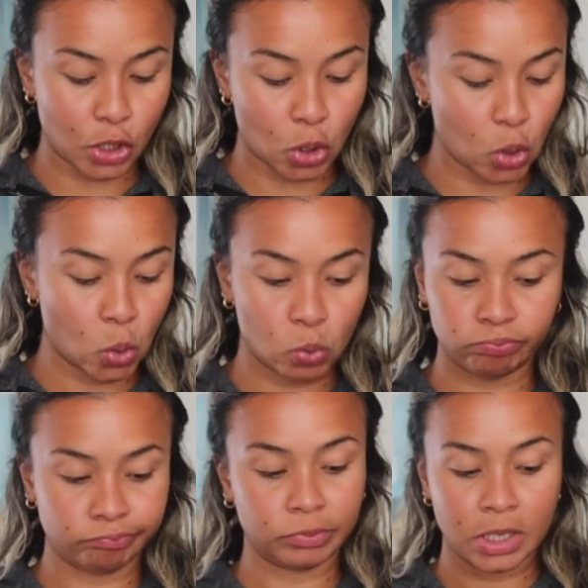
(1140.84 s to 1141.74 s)
So
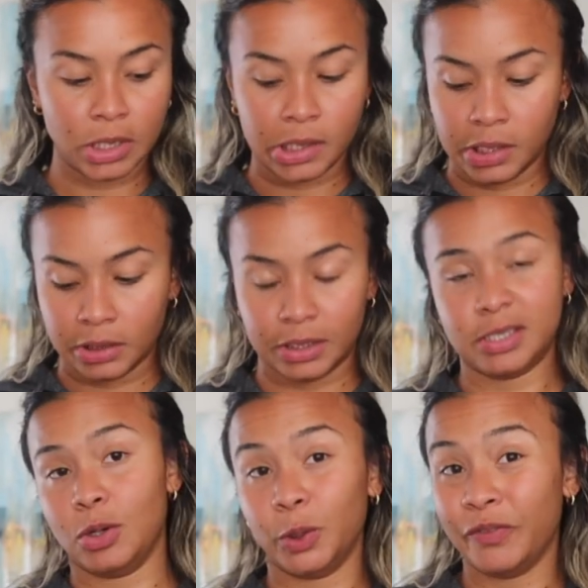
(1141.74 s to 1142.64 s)
this
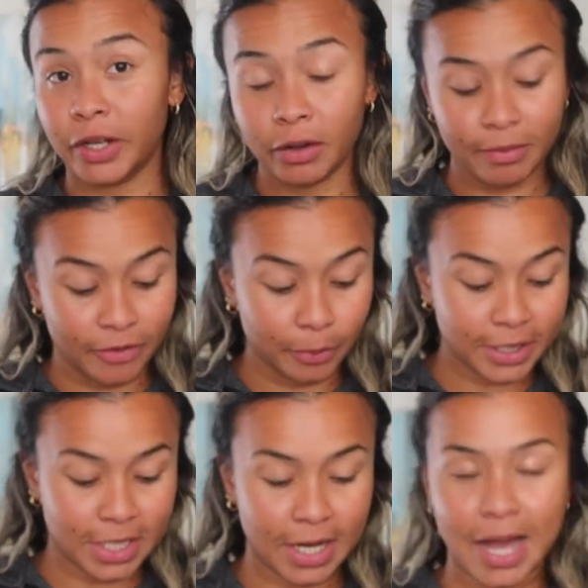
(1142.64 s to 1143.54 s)
is the only video I'm filming
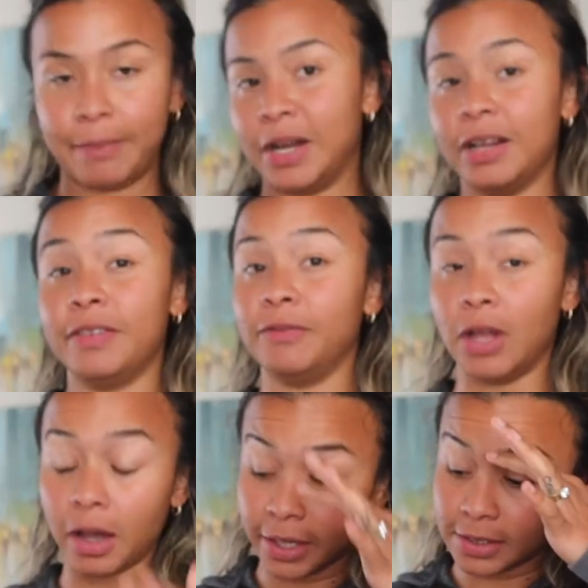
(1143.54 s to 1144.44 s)
today. I'm not even
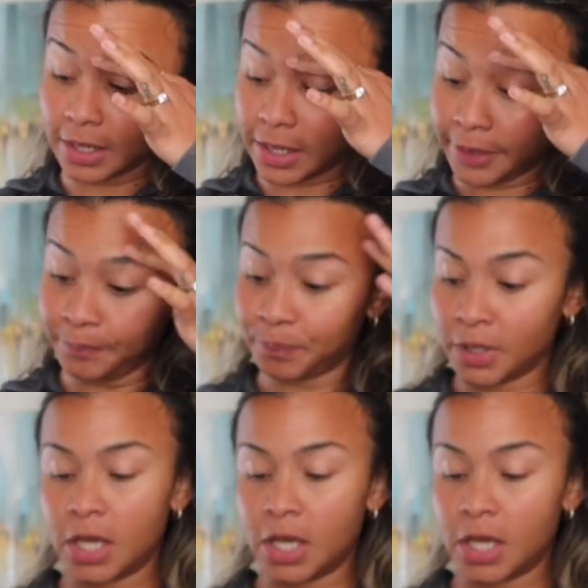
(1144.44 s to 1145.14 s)
vlogging today.